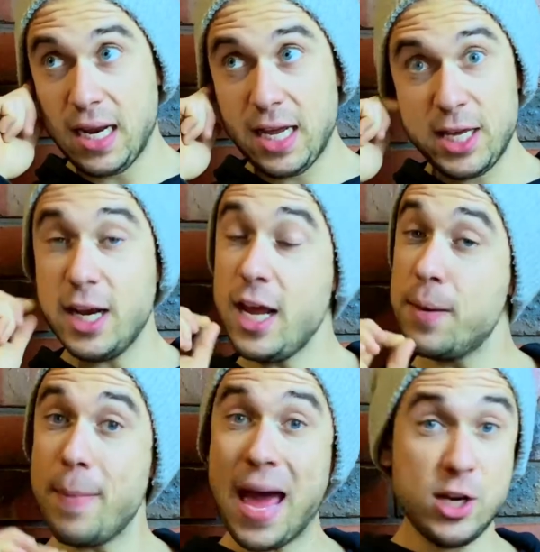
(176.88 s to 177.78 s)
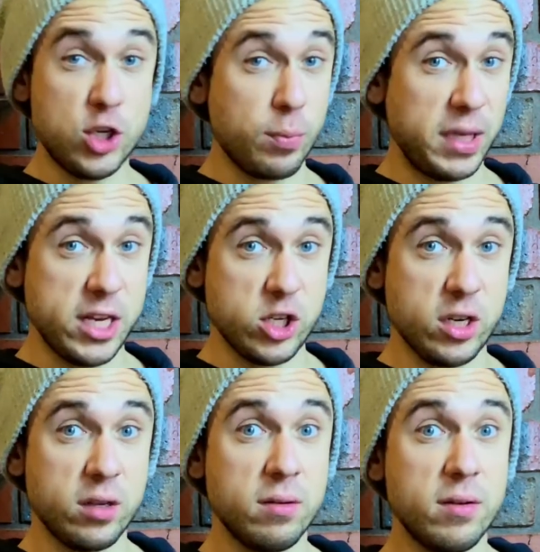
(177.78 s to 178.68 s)
You need to manage your pleasure
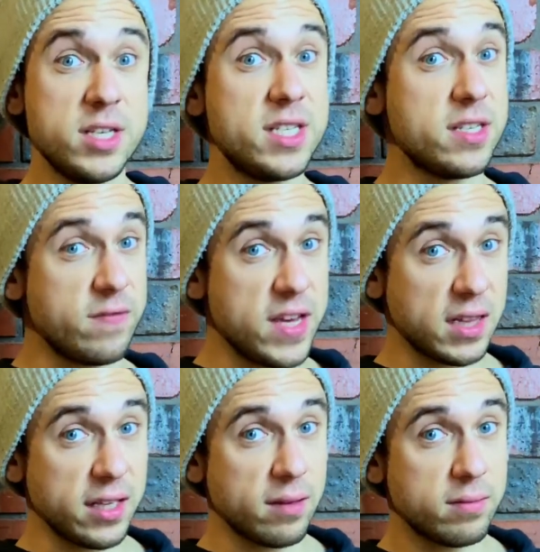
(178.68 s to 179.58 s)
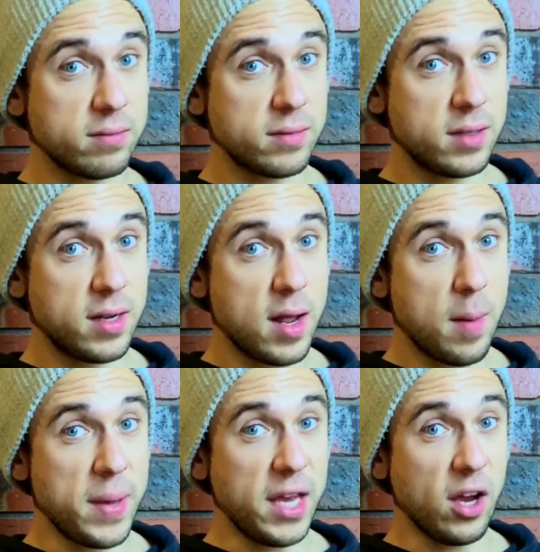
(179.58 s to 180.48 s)
severely,
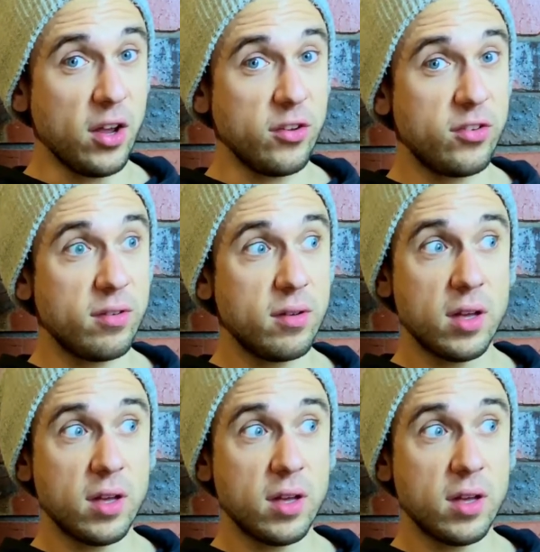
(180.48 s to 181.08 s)
because